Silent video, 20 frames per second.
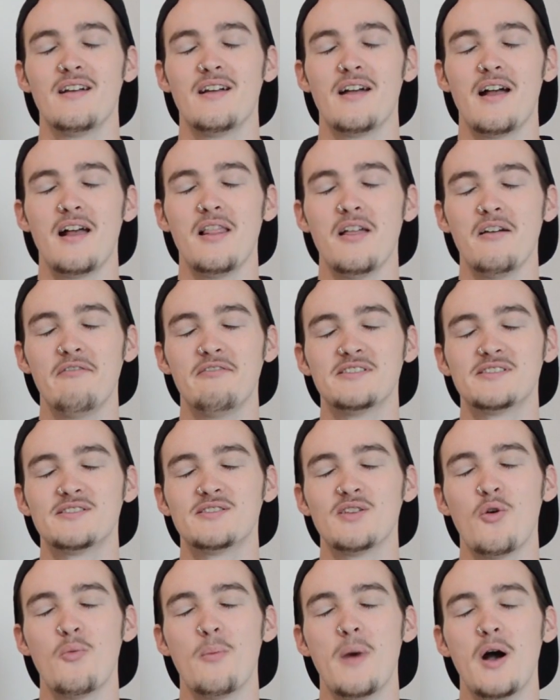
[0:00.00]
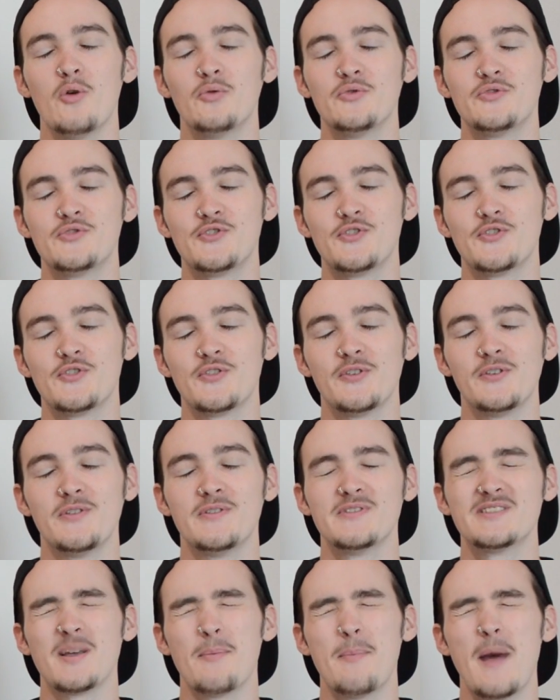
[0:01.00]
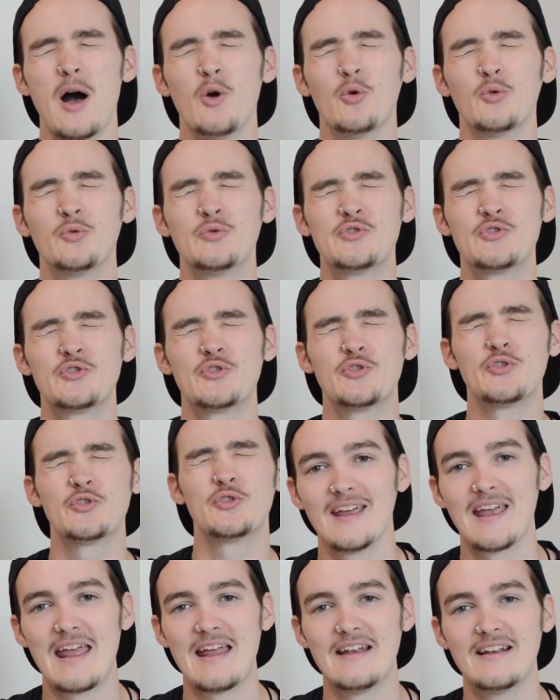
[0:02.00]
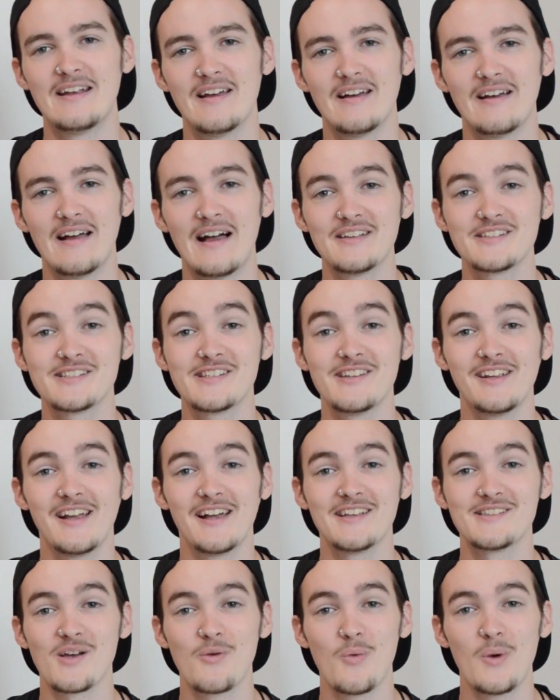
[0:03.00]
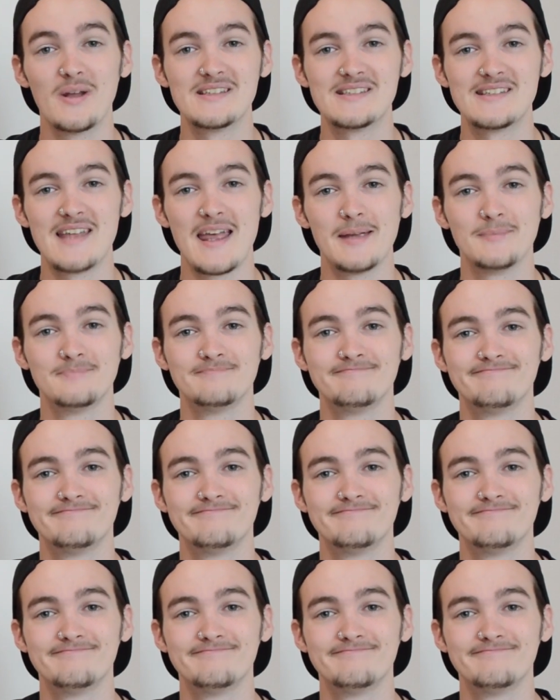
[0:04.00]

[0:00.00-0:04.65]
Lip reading: I love you so much. So much. And I'll see you guys on Wednesday.